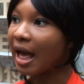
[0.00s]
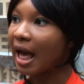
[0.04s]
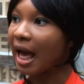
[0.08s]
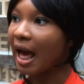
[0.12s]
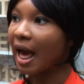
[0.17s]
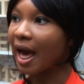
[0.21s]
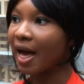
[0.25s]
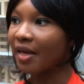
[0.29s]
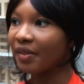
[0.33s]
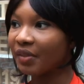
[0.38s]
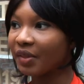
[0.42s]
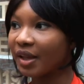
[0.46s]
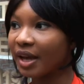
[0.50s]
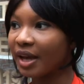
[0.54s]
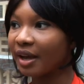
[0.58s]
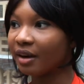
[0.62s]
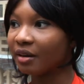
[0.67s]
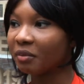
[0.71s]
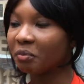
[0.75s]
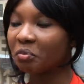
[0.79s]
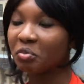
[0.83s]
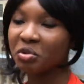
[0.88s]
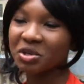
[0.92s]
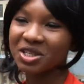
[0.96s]
and
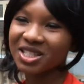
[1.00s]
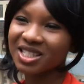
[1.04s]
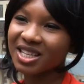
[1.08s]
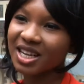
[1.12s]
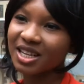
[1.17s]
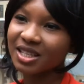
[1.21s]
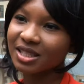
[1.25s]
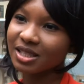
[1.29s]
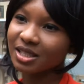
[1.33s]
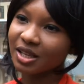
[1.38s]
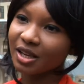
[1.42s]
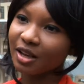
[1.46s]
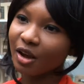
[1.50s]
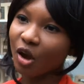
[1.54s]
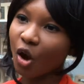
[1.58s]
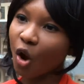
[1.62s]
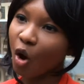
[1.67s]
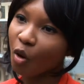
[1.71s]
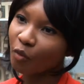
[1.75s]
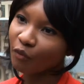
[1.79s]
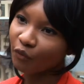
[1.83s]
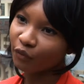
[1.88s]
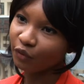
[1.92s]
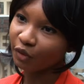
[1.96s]
then present it.
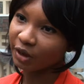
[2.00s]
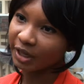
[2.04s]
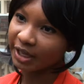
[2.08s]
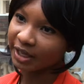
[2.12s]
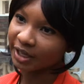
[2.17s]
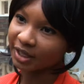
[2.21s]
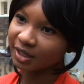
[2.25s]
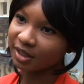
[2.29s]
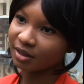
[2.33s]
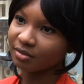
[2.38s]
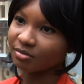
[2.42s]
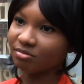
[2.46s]
Hopefully